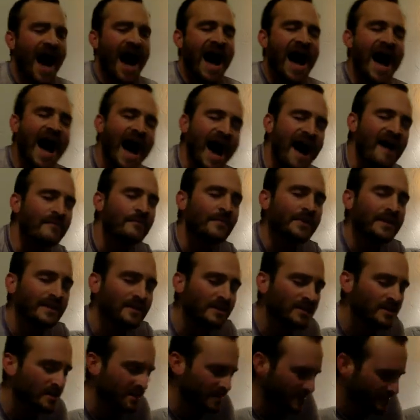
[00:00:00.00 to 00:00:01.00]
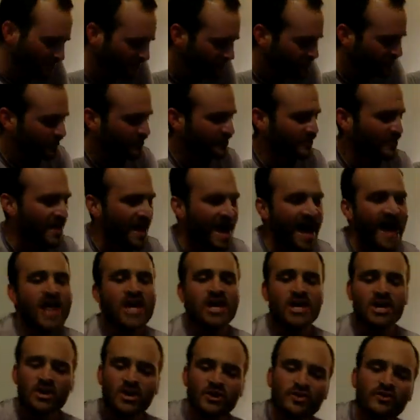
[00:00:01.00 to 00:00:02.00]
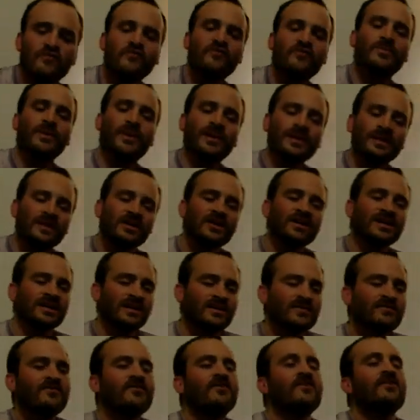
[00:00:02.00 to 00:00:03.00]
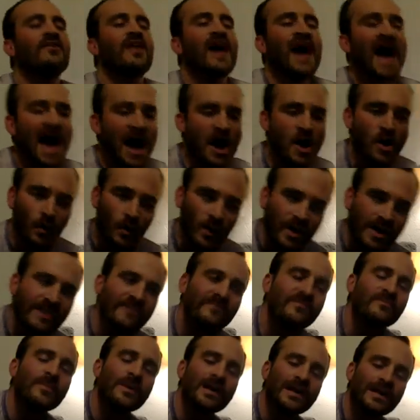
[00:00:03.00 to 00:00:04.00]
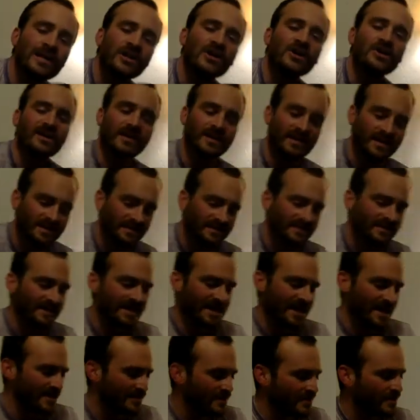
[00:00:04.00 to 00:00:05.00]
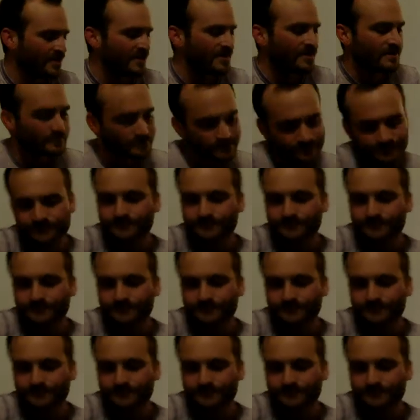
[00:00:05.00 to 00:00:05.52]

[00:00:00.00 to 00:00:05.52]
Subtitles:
I've been looking for that. You've been looking for that. We've been looking together.